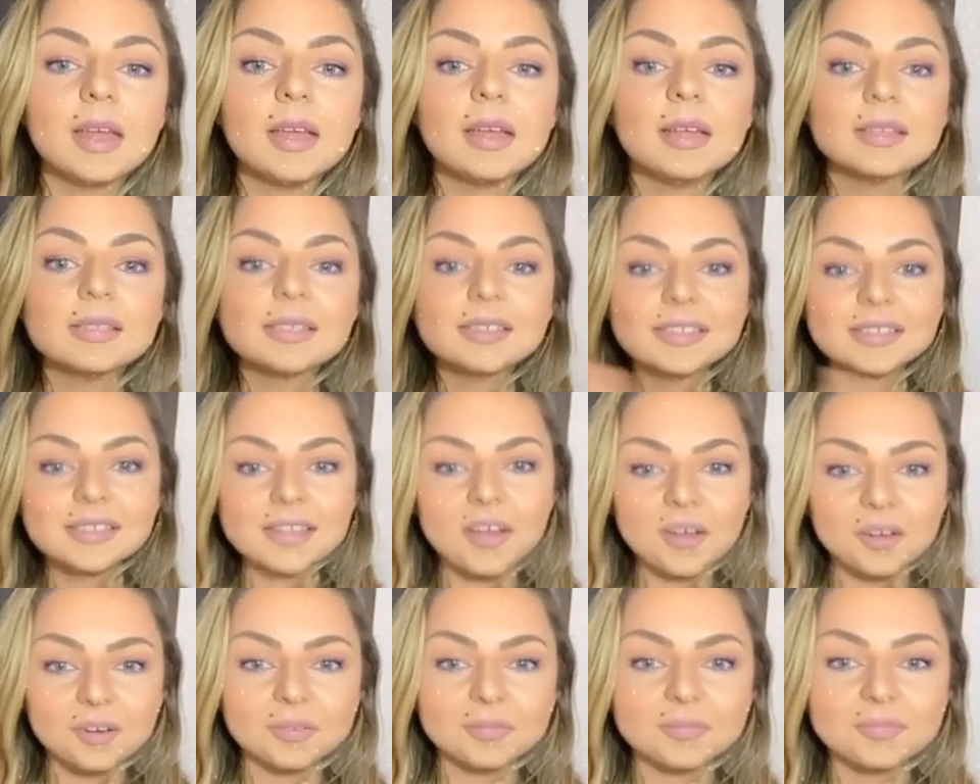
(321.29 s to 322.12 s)

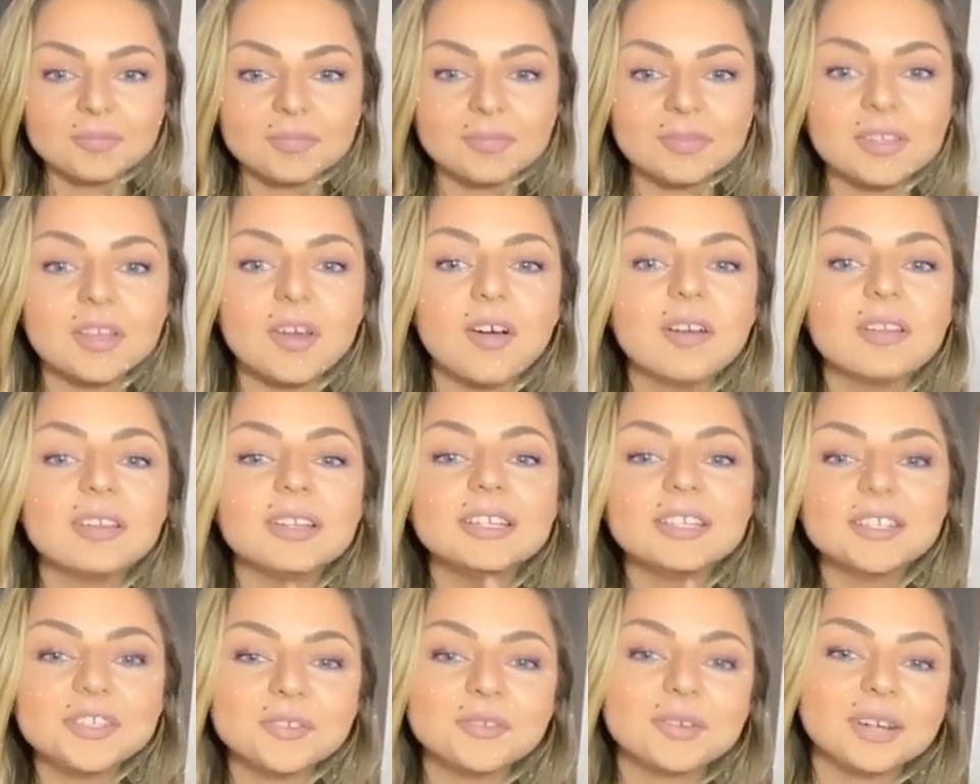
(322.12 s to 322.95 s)
So, the
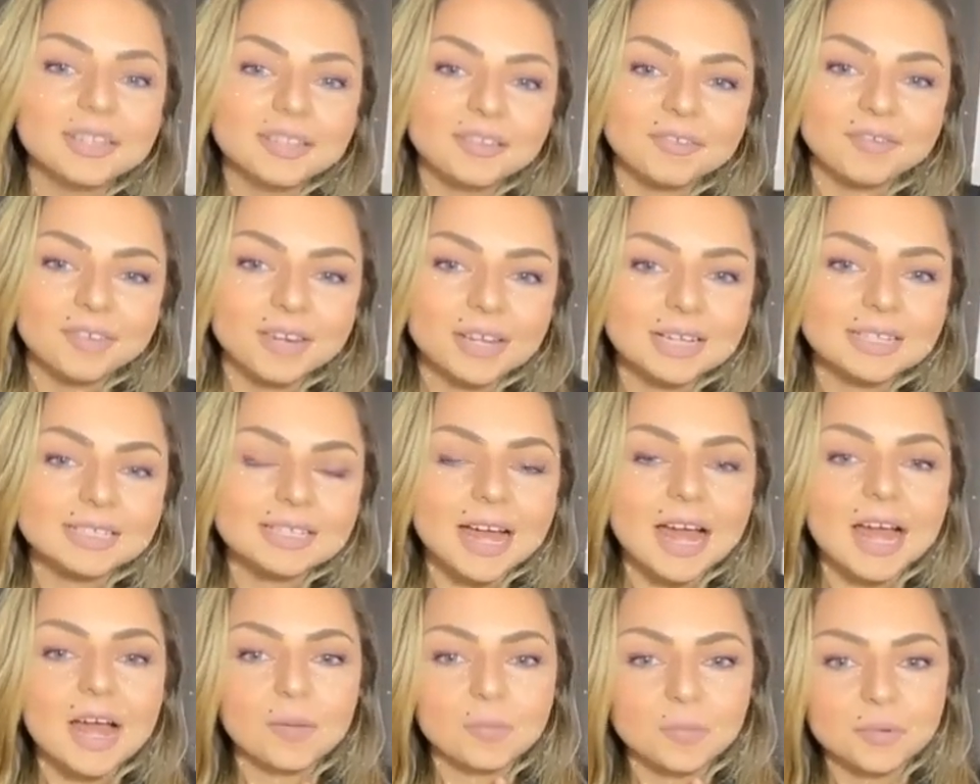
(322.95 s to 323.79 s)
only two other things
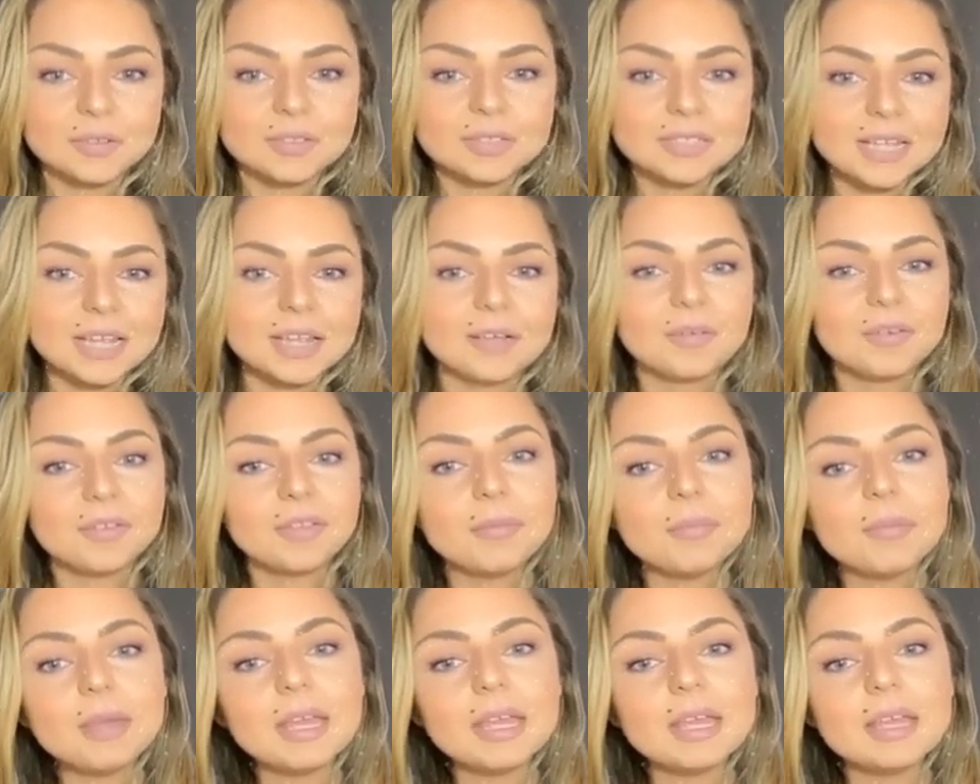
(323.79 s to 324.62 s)
I would take with
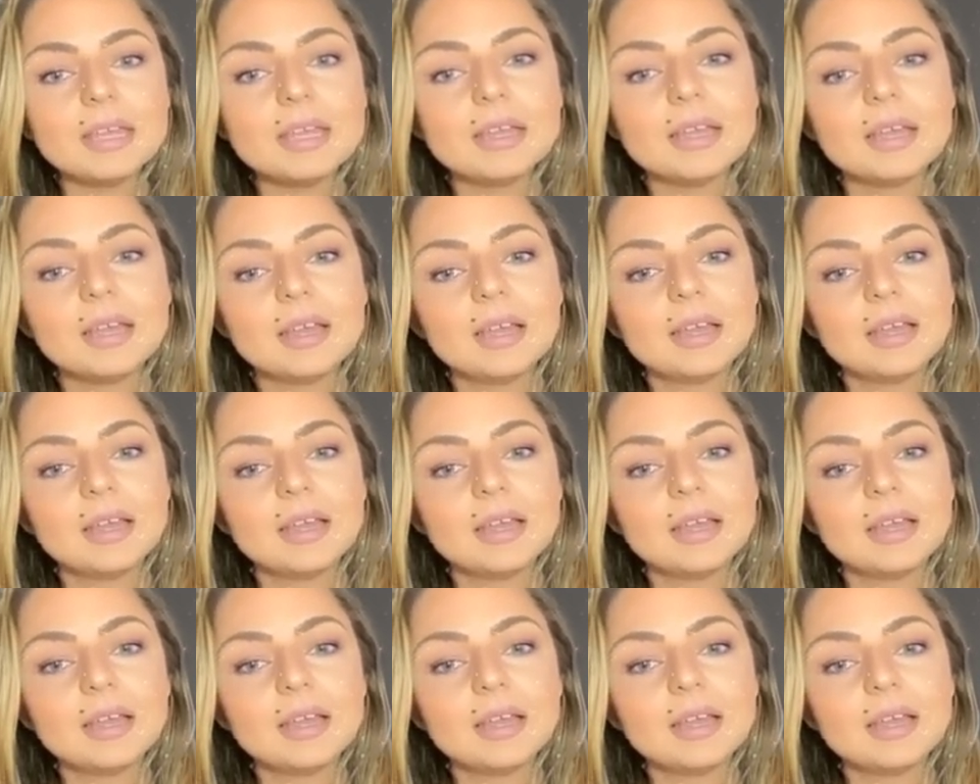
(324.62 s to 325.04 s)
me